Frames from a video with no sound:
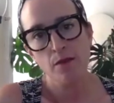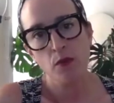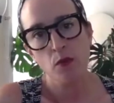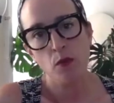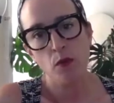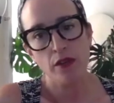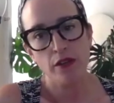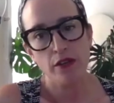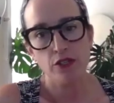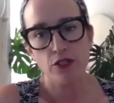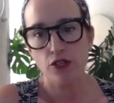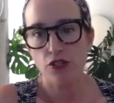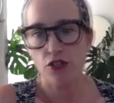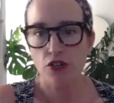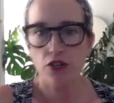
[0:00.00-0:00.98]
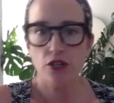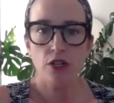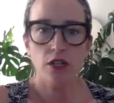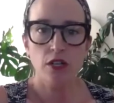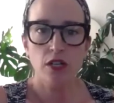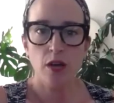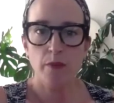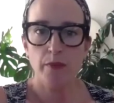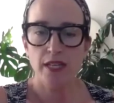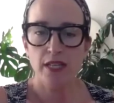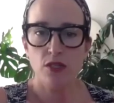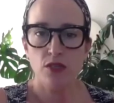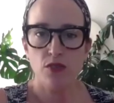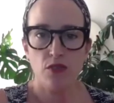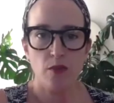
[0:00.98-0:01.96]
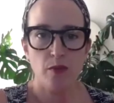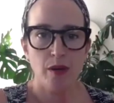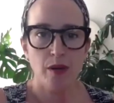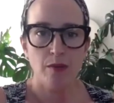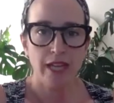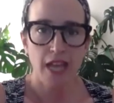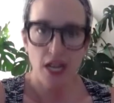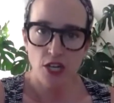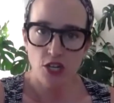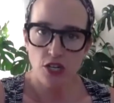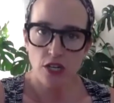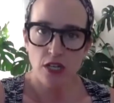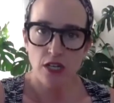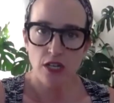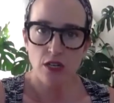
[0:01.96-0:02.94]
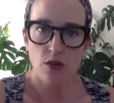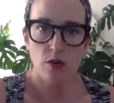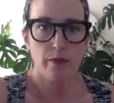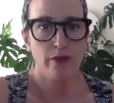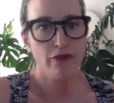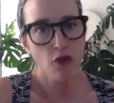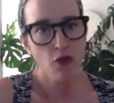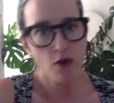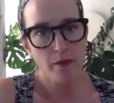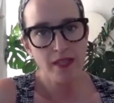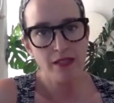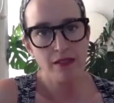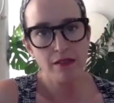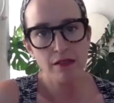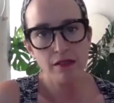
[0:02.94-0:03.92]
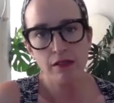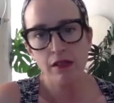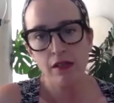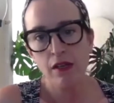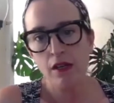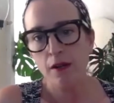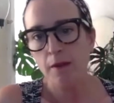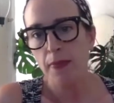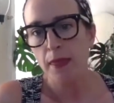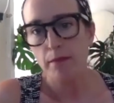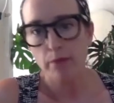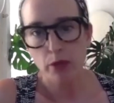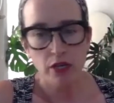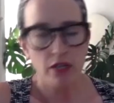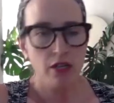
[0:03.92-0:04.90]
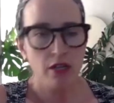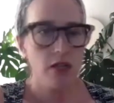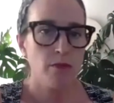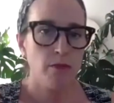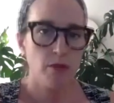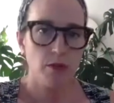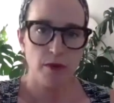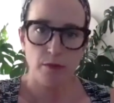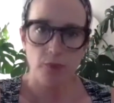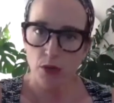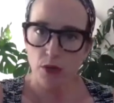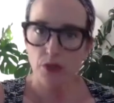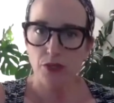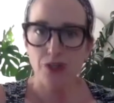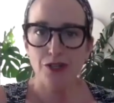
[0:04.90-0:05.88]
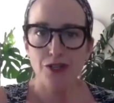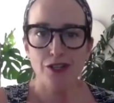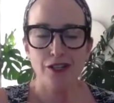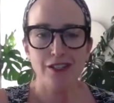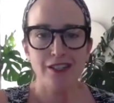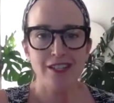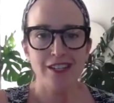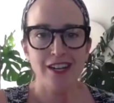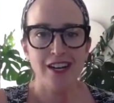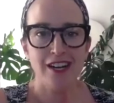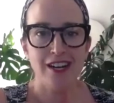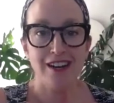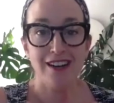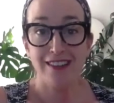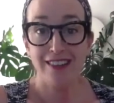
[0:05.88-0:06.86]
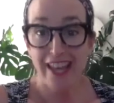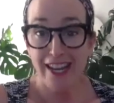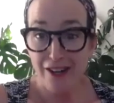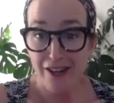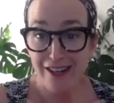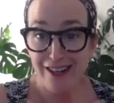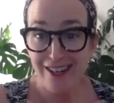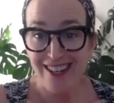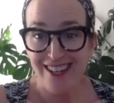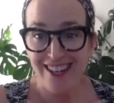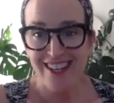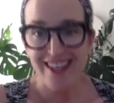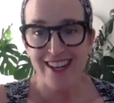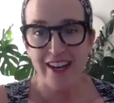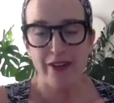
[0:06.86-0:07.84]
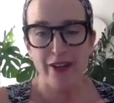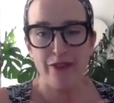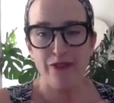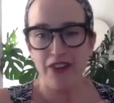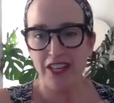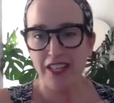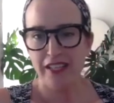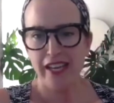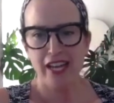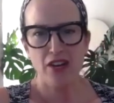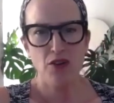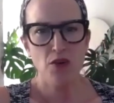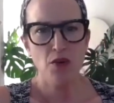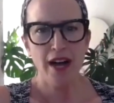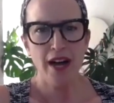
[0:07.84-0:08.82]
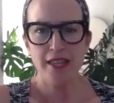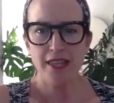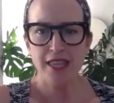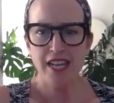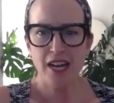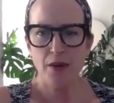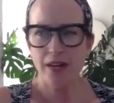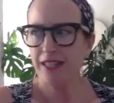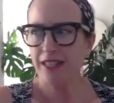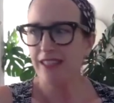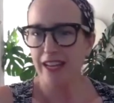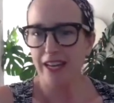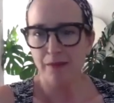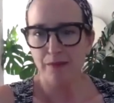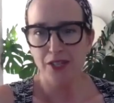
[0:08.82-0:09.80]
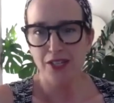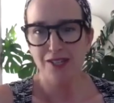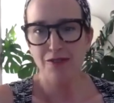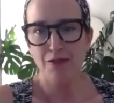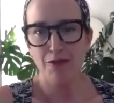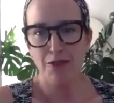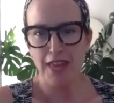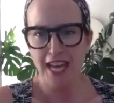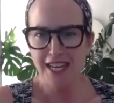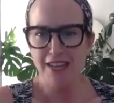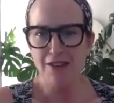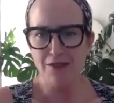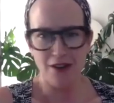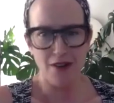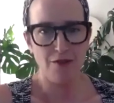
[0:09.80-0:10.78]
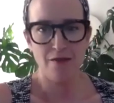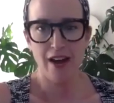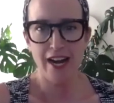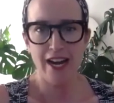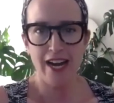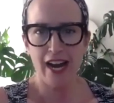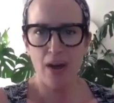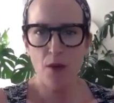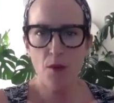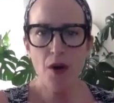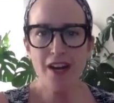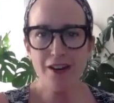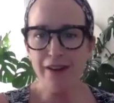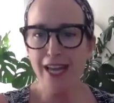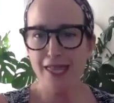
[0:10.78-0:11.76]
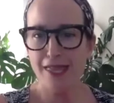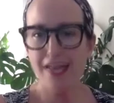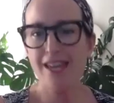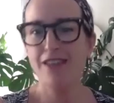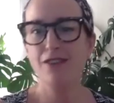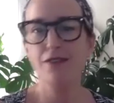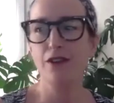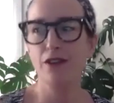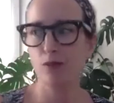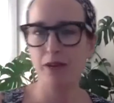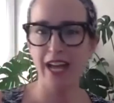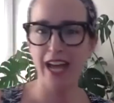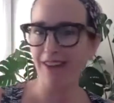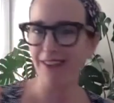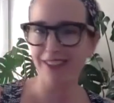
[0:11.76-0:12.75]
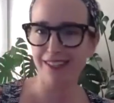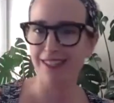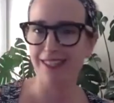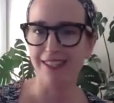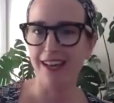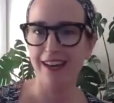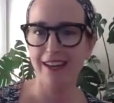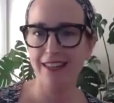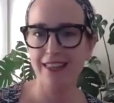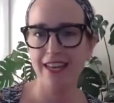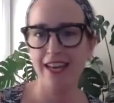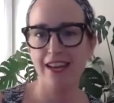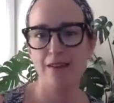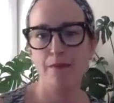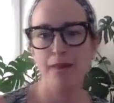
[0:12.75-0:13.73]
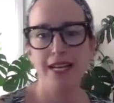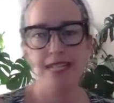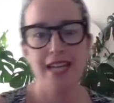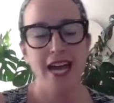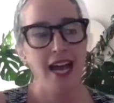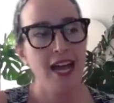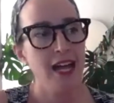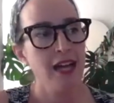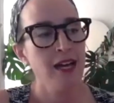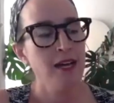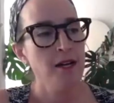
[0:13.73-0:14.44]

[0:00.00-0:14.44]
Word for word: whether it's your journal, a piece for publication or performance, book, book proposal, uh, a letter. I've got a friend like, oh, I think I want to sign up to do thank you note writing. I want to write thank you notes, but I haven't slotted that in my day.